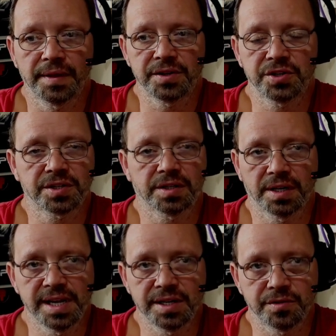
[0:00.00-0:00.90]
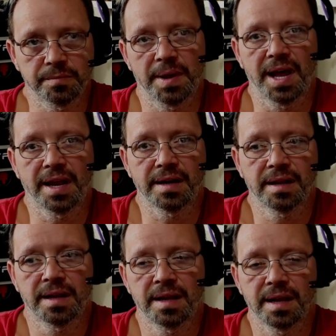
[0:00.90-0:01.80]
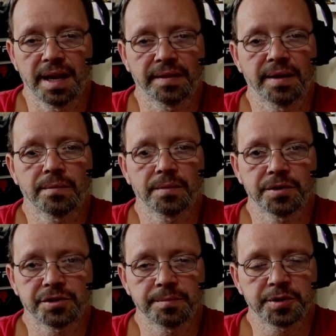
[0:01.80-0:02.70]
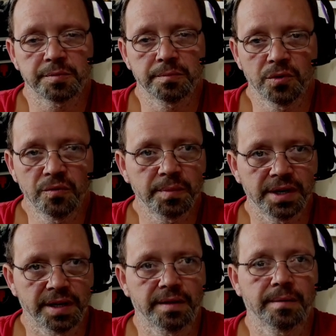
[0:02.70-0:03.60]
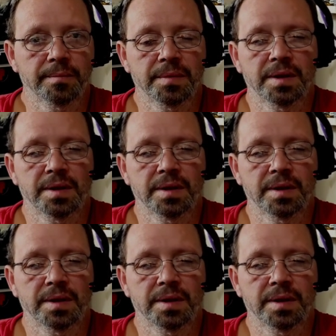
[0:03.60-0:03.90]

They just leak too bad, and there's too much movement in